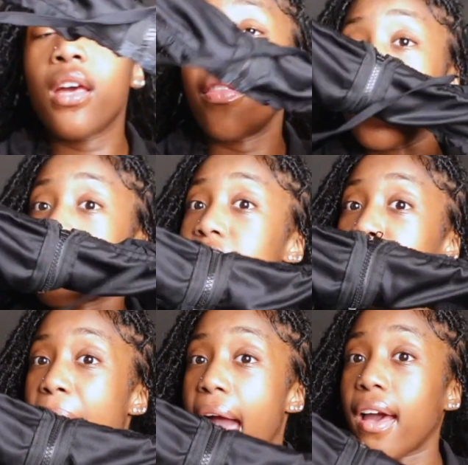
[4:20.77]
This is the
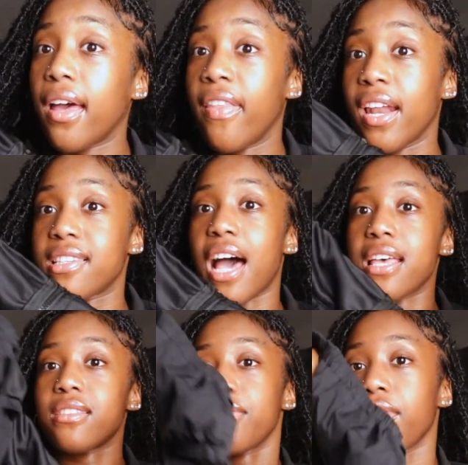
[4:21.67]
back, and then it
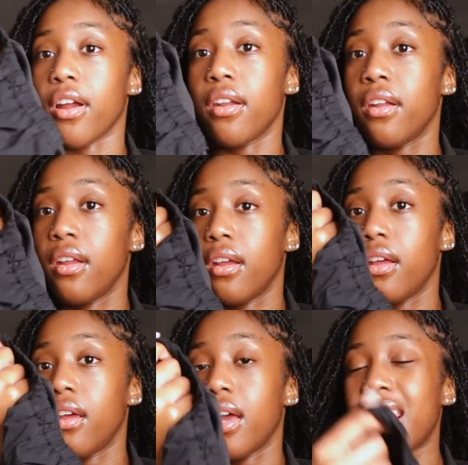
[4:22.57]
ties in the front.
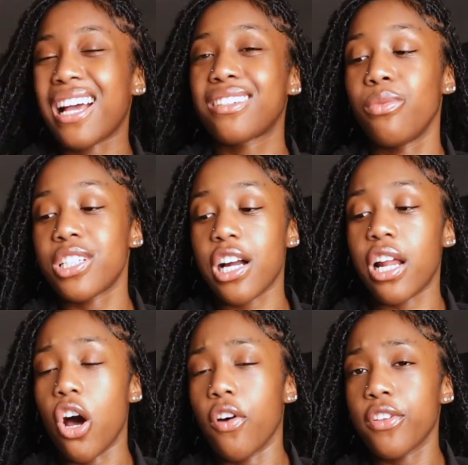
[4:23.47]
And I wish I
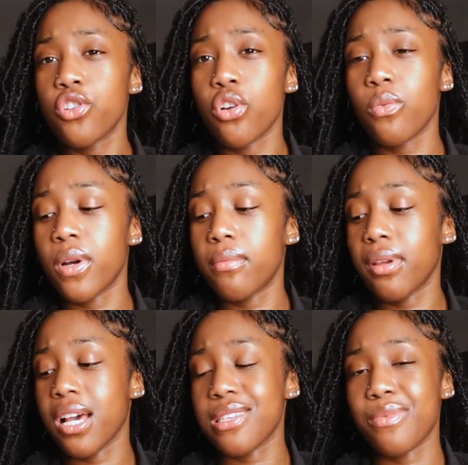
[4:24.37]
got an off the shoulder one,
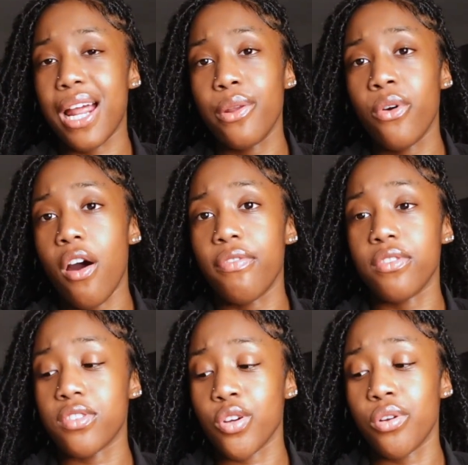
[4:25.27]
because when I do off
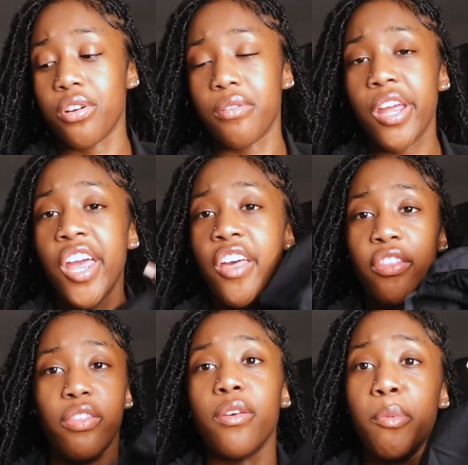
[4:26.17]
the shoulder,
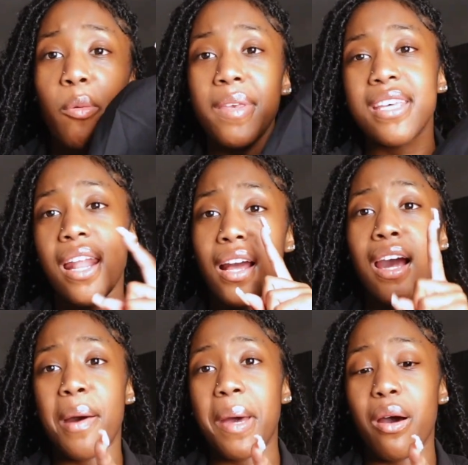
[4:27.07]
the boobies kind of
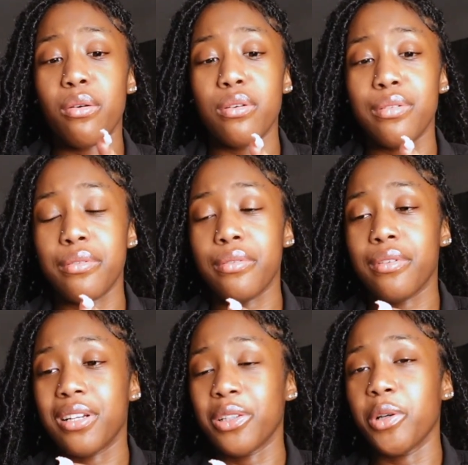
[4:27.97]
come out
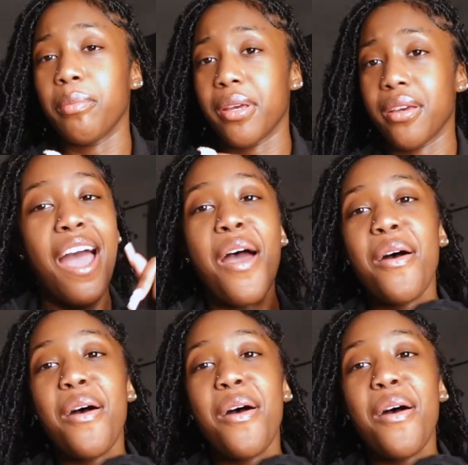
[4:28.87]
a little bit.